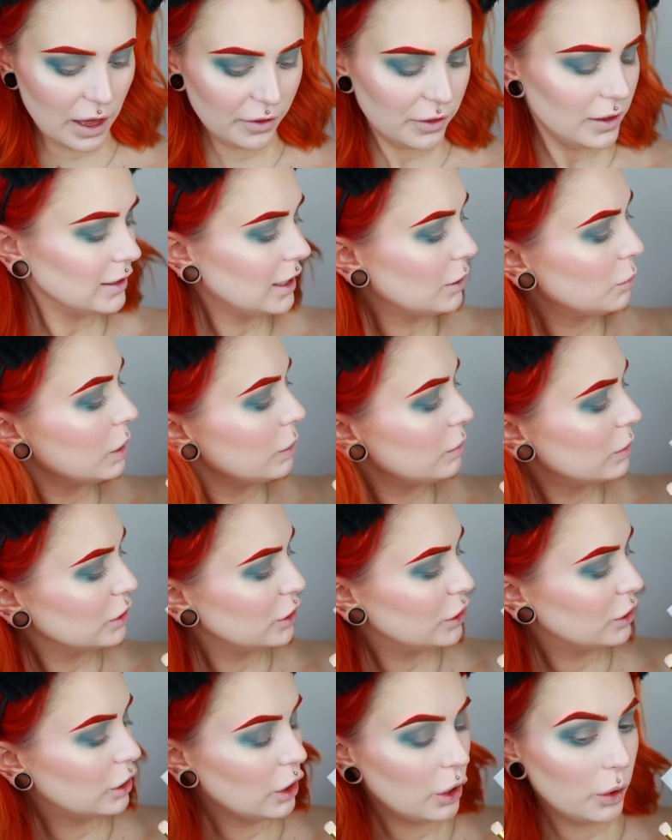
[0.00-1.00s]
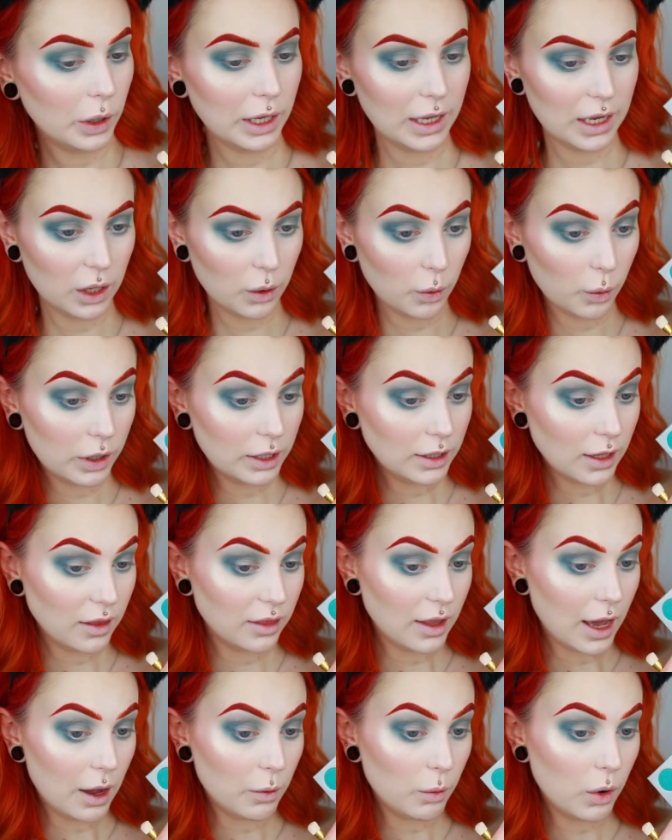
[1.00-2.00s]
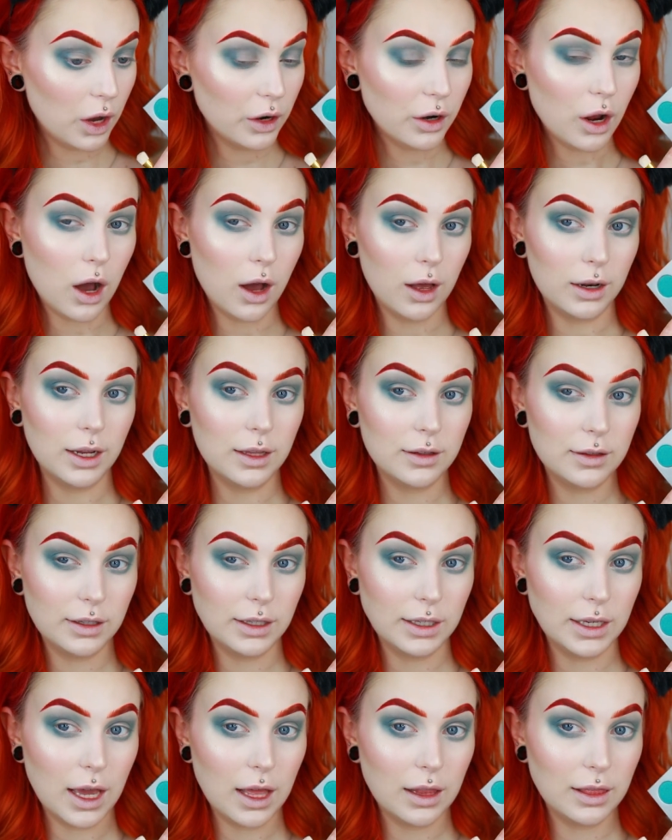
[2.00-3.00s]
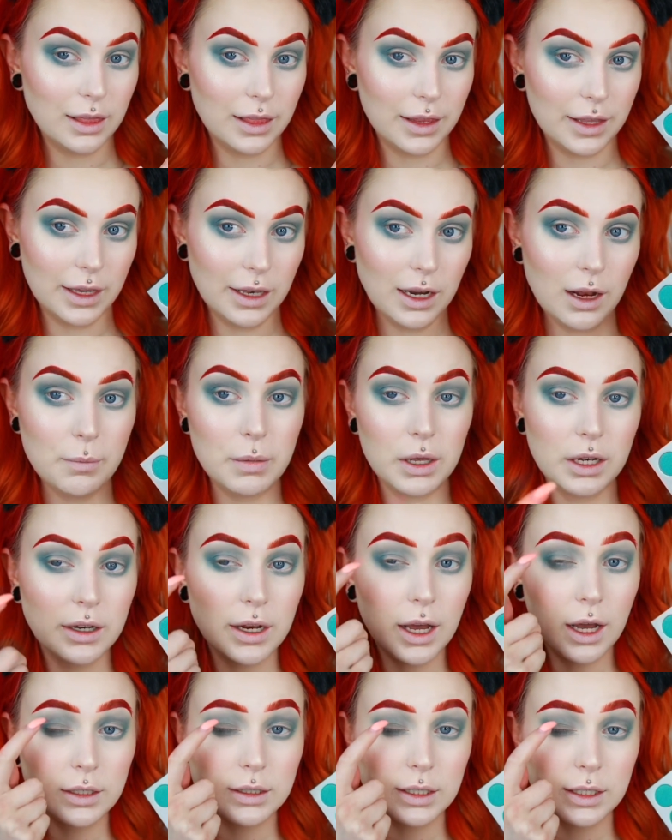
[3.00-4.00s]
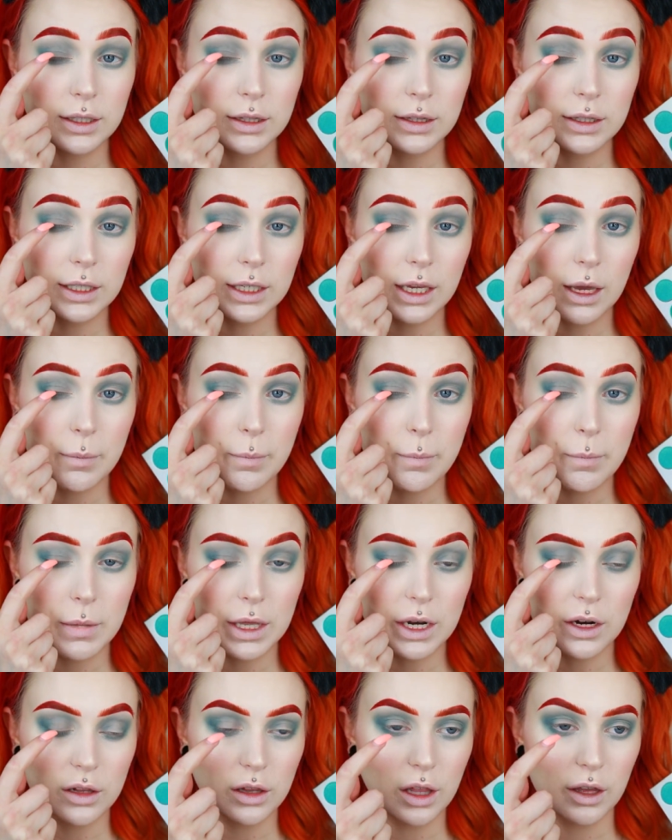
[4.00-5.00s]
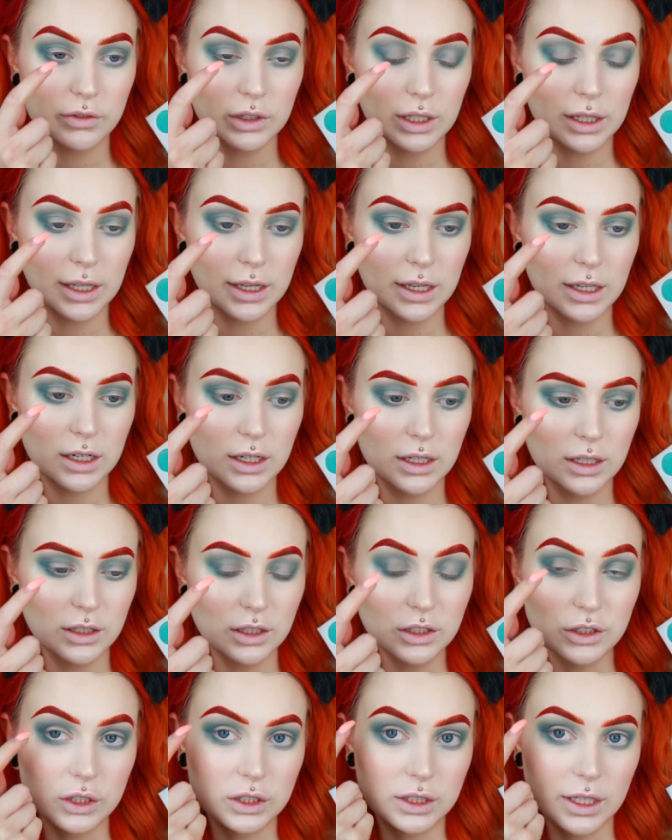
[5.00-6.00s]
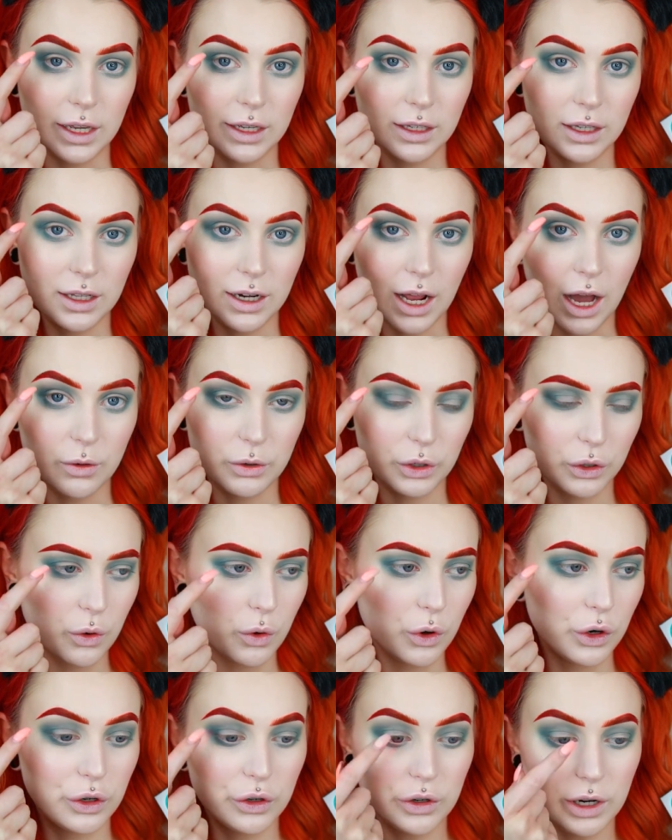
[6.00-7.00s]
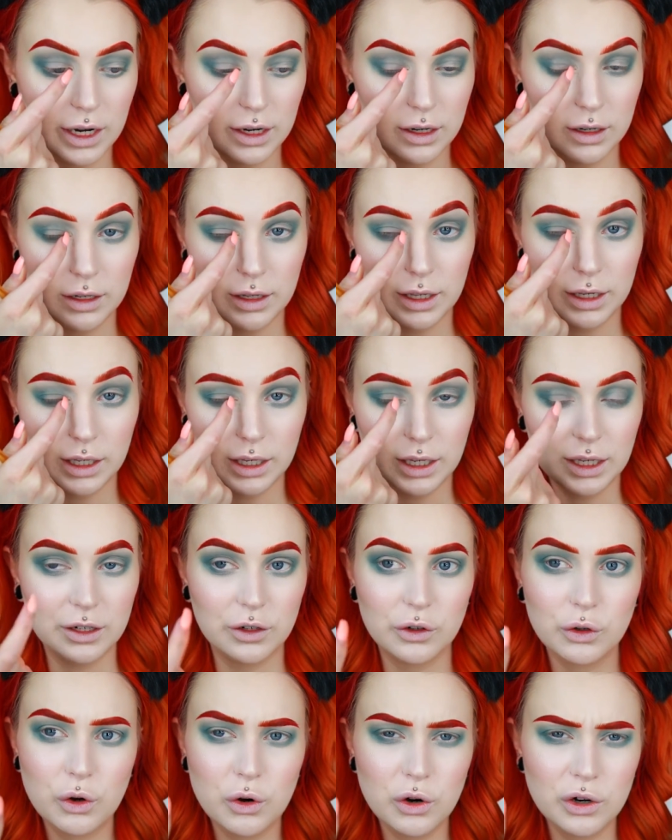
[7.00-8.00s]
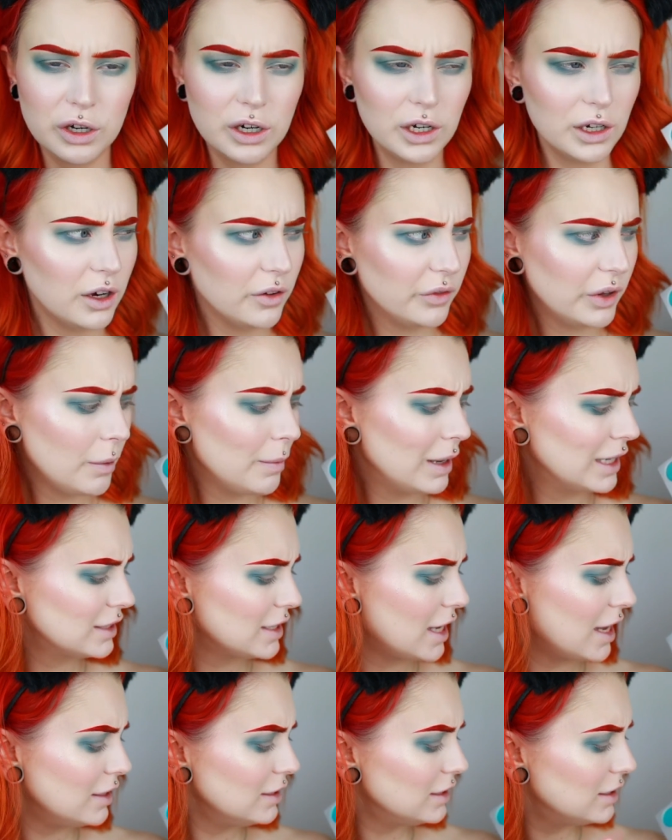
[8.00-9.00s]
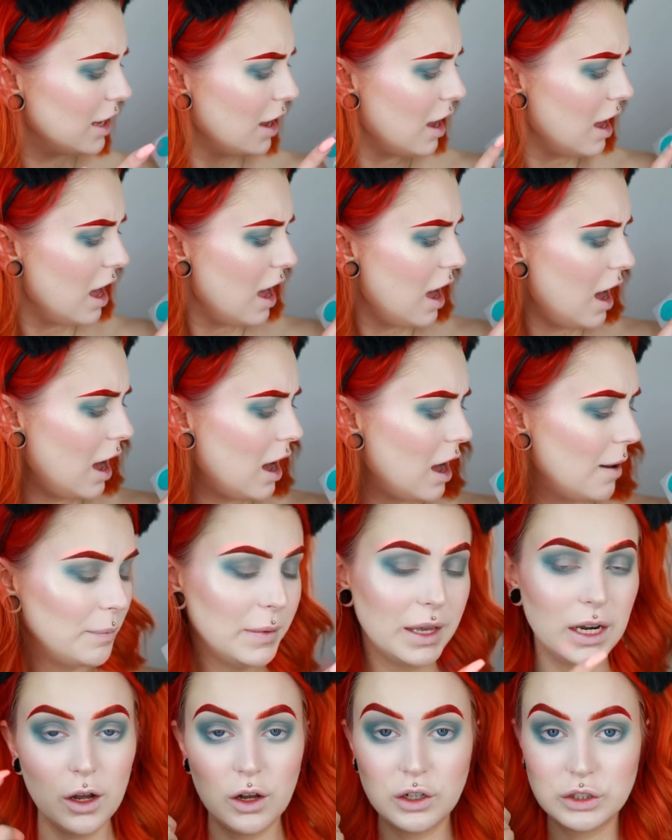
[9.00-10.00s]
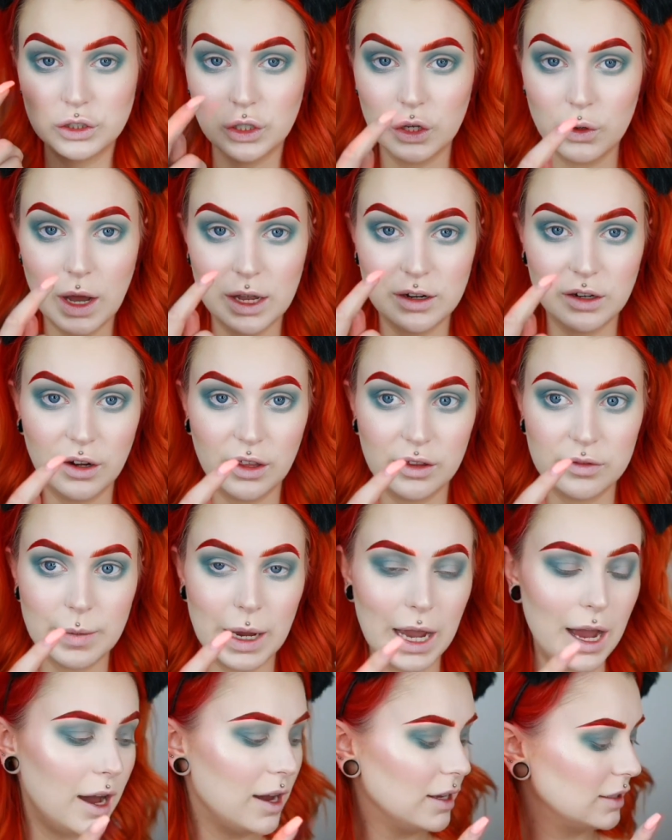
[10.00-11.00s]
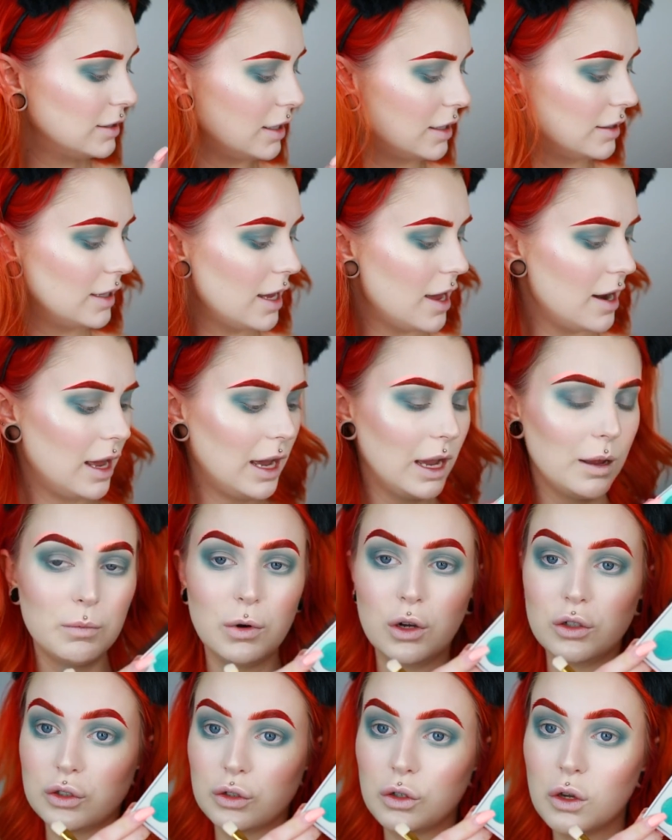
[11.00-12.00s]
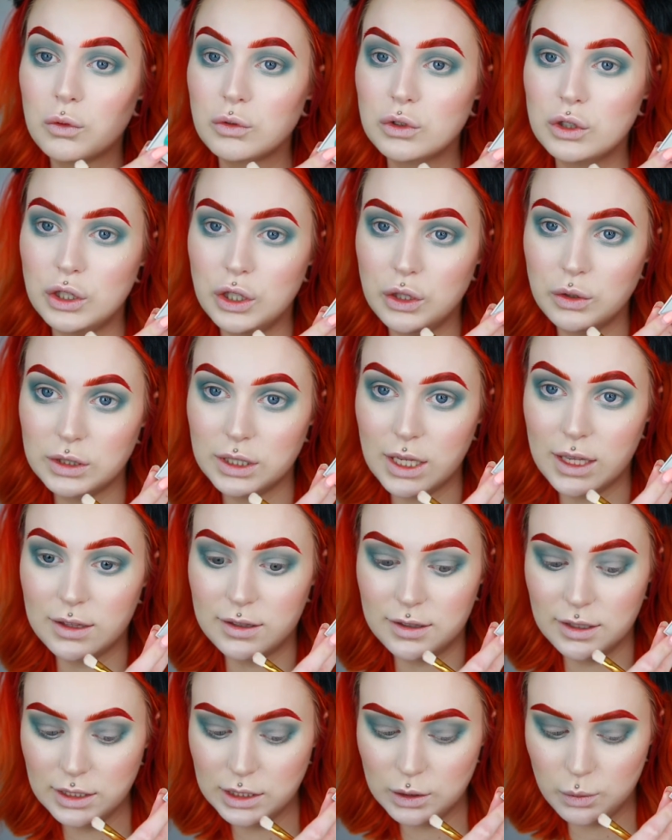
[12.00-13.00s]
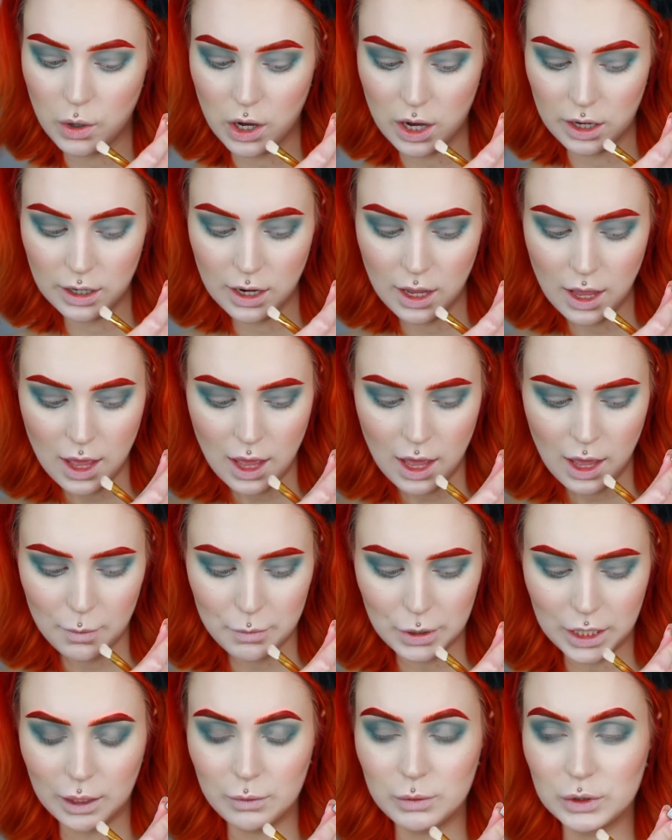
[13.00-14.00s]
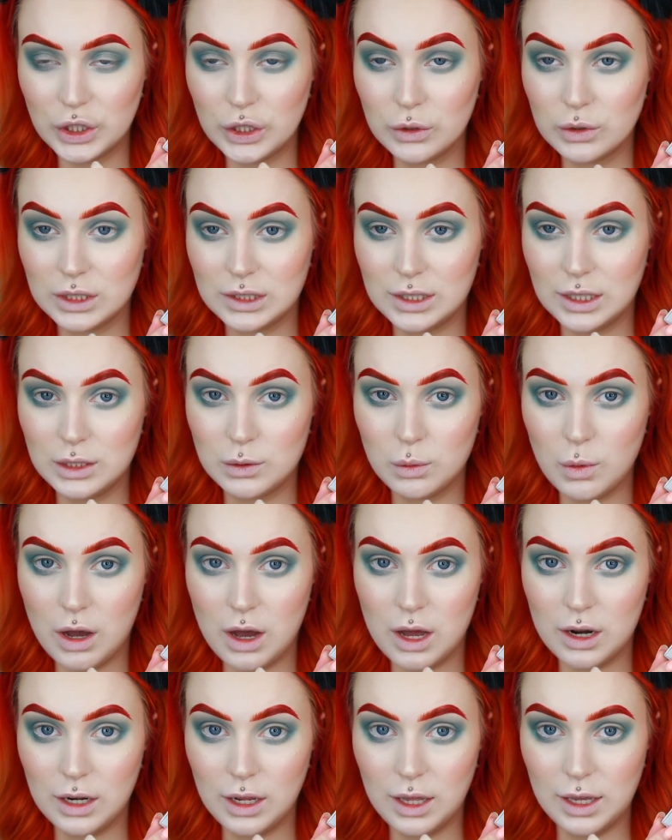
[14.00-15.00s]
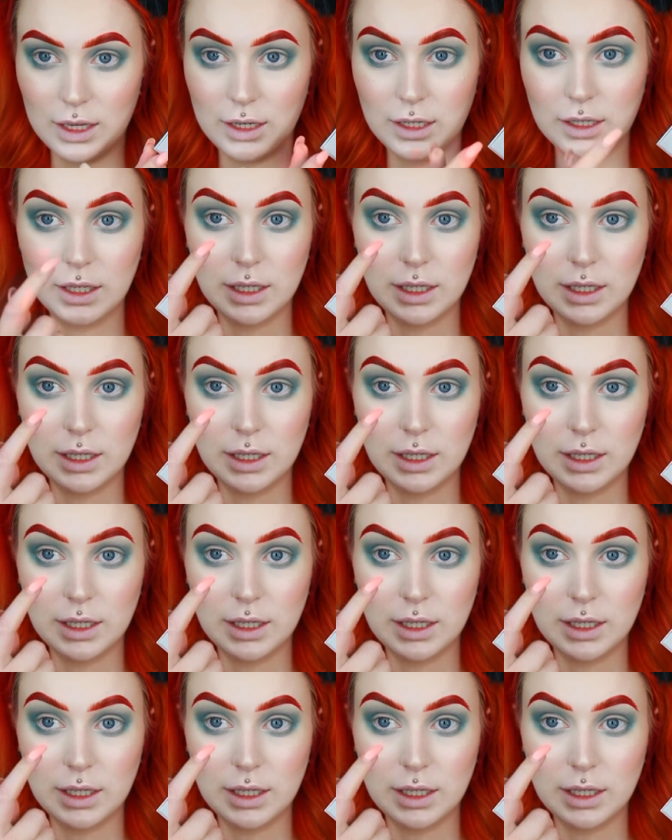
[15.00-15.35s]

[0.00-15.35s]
I think that we will go in with that one on the lid, but not in the middle of the lid. Just like in outer corner and like inner corner, if that makes sense. And also underneath my eyes. And then I'm also going to use this one, but I will use this one in